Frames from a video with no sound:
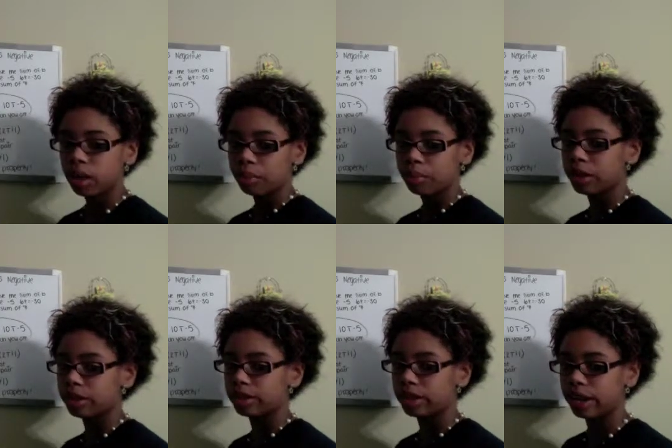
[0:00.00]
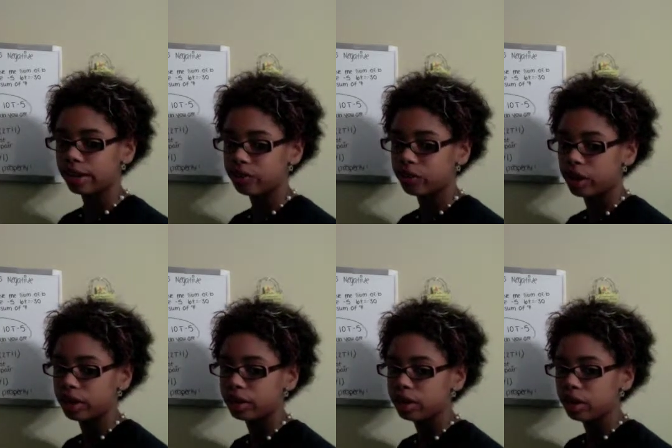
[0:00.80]
plus negative 1
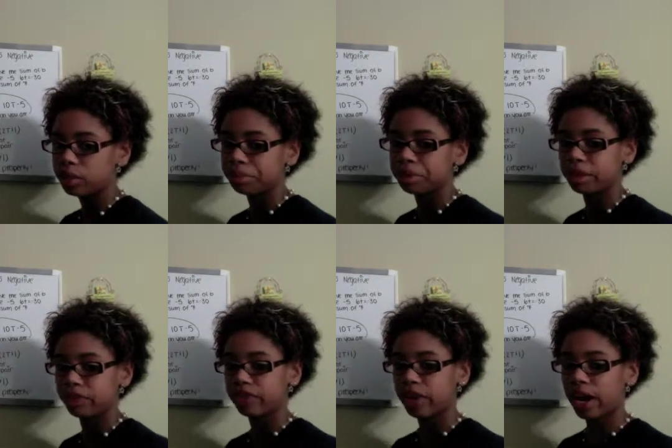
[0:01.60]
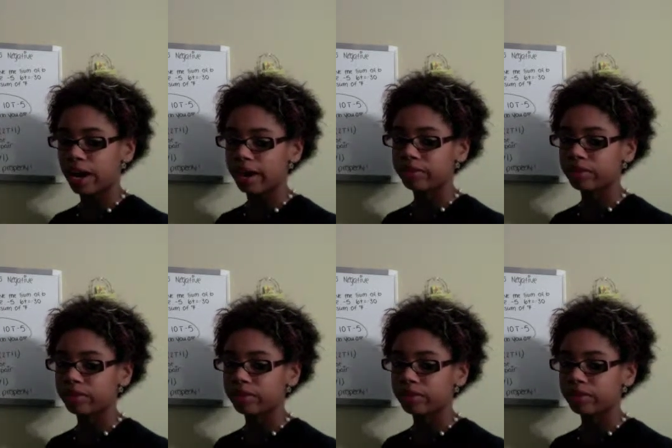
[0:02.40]
plus 5